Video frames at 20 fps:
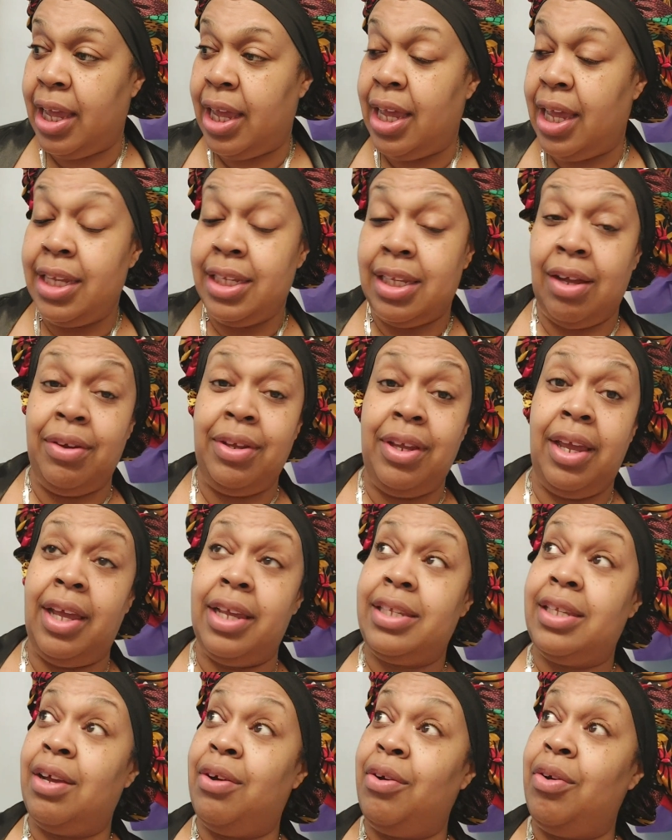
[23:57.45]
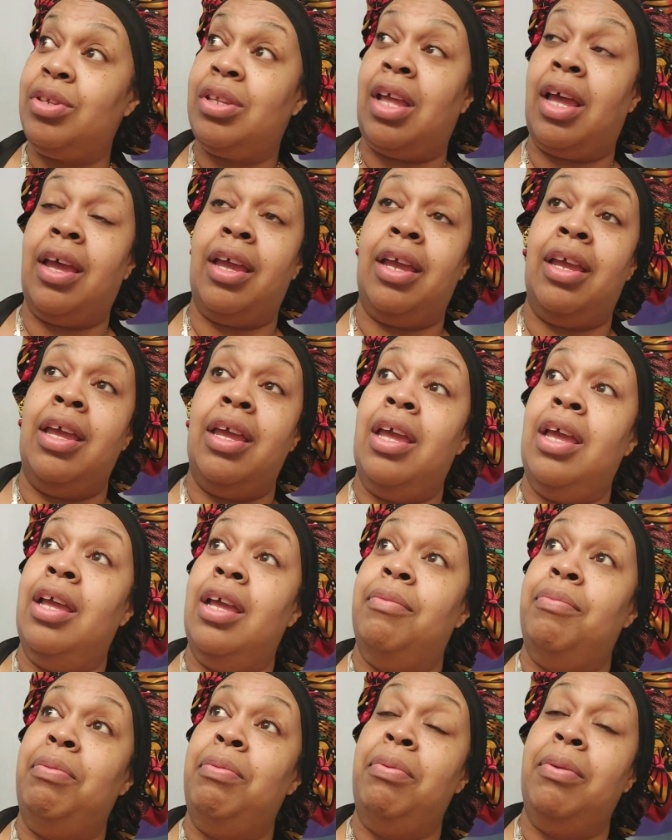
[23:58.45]
So yeah, so it's like,
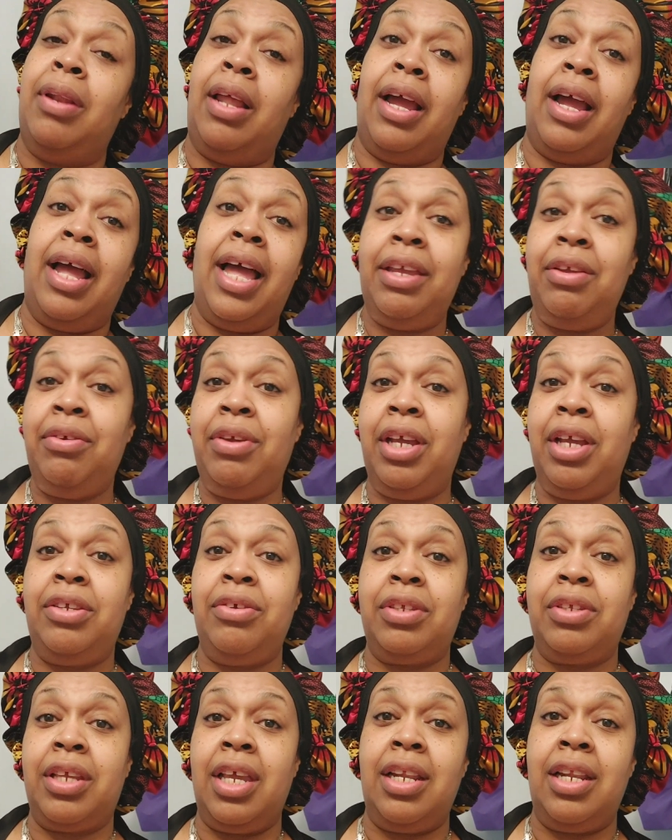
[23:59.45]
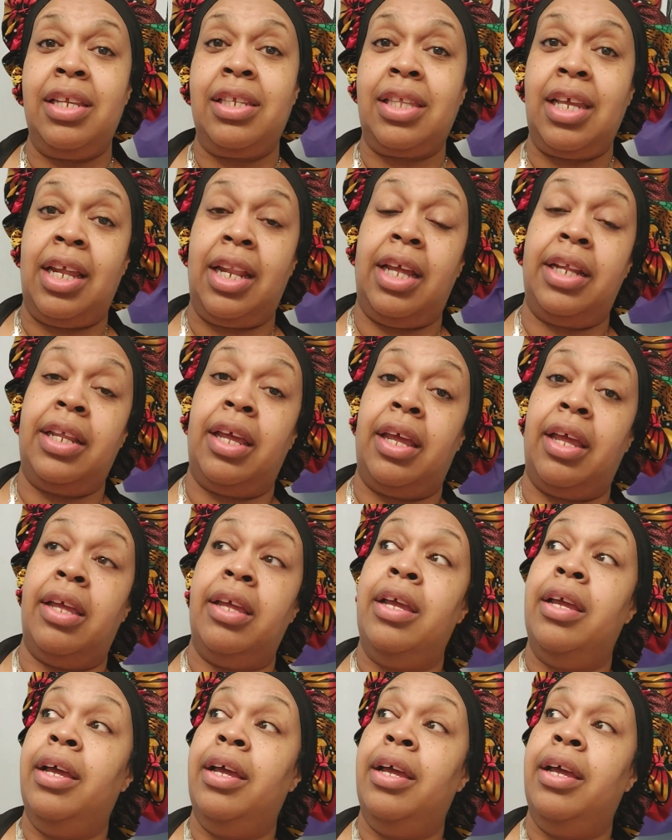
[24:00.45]
people are like, how you get your skin to stay like that?